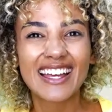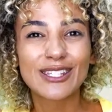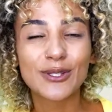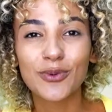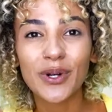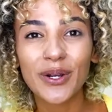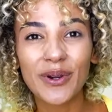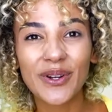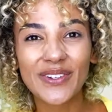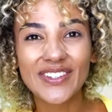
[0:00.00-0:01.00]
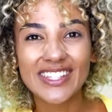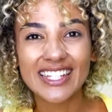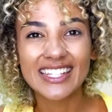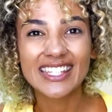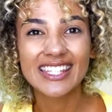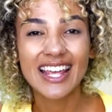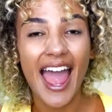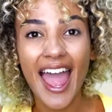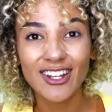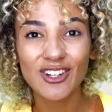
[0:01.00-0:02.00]
squirrels and
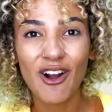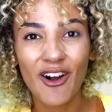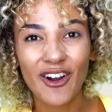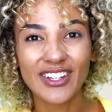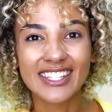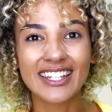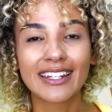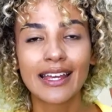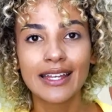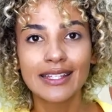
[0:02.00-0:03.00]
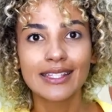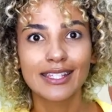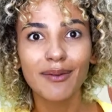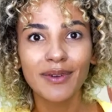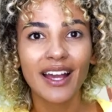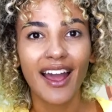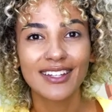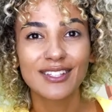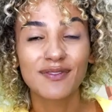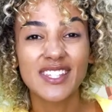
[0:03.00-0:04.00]
hedgehogs and some
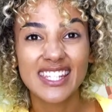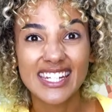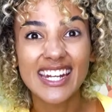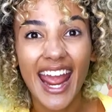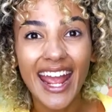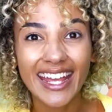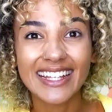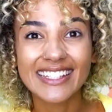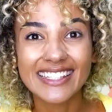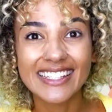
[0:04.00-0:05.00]
kinds of snakes.